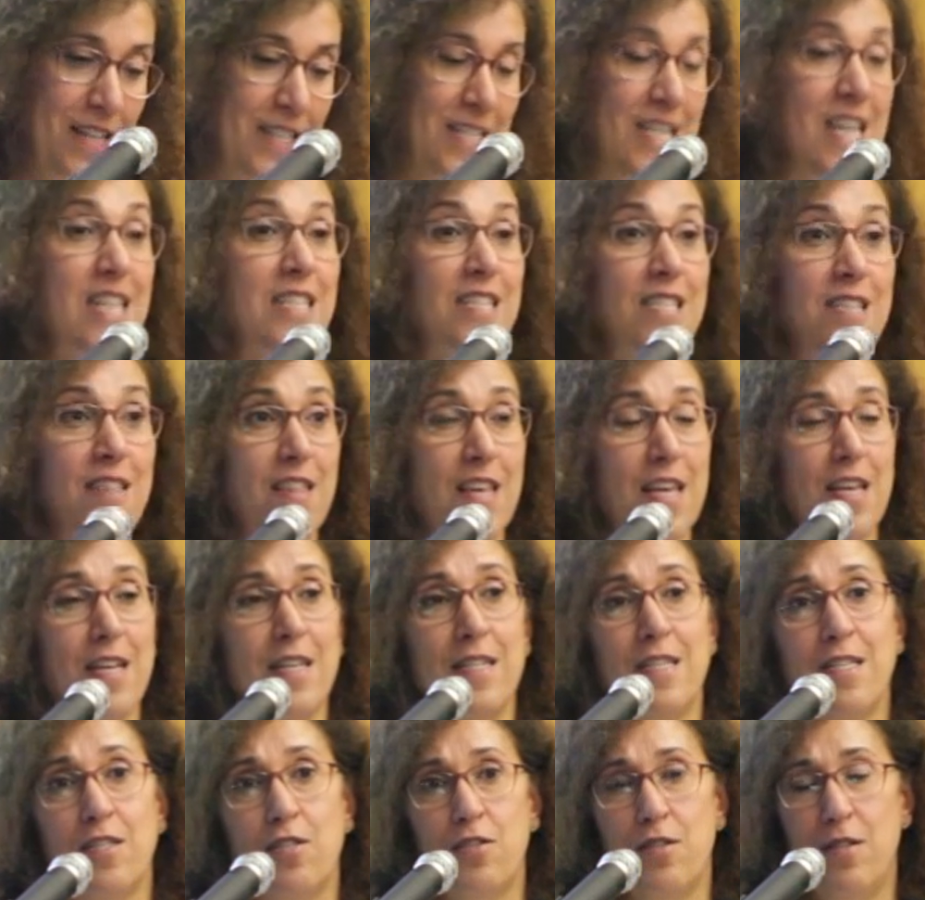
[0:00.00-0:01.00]
since
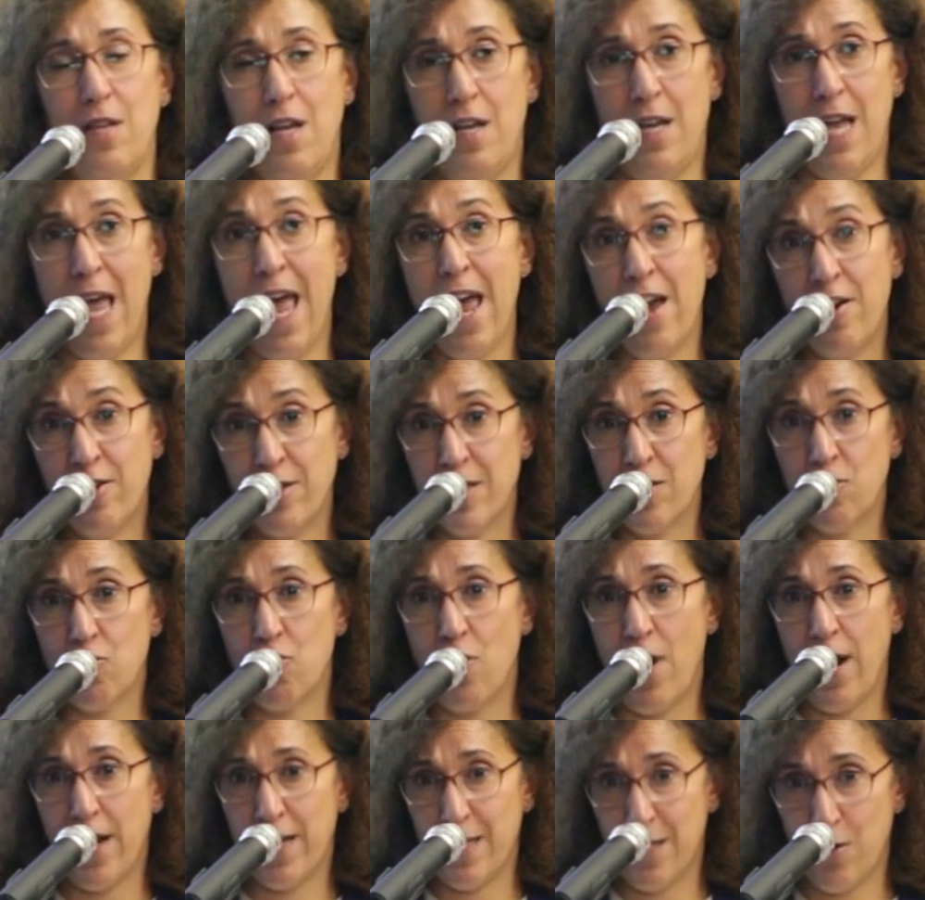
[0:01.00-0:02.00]
these
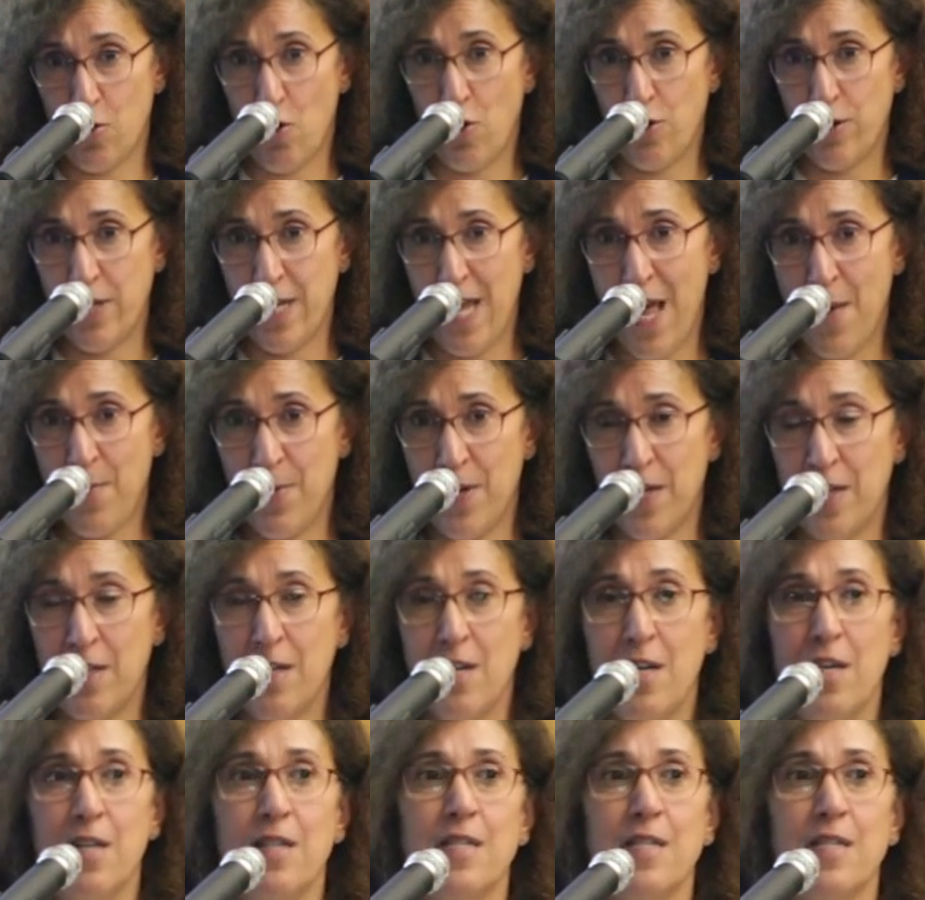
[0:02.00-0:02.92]
airstrikes on Yemen,